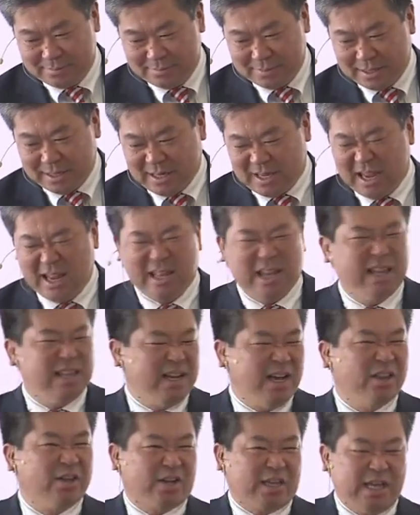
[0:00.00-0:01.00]
And, and, and the
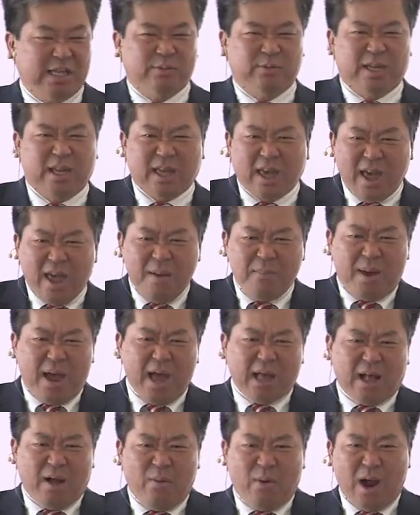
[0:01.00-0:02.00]
other kids were like, hey,
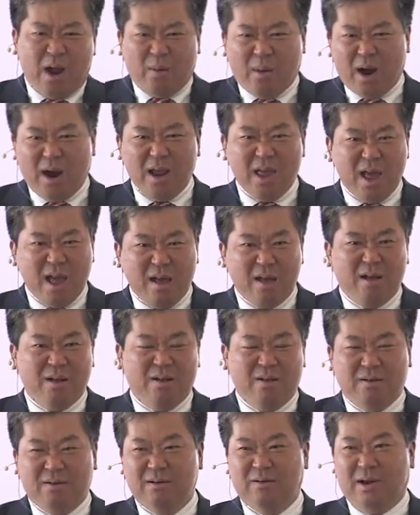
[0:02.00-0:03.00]
Micah, where were you?
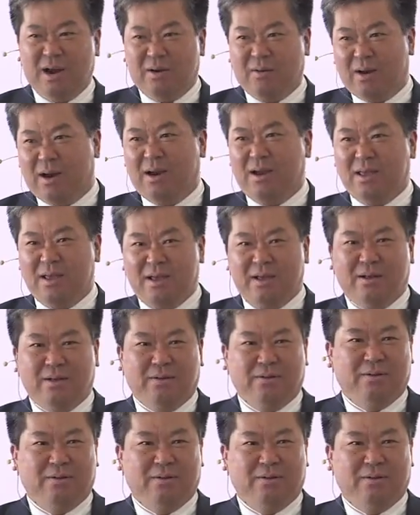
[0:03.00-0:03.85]
Where were you?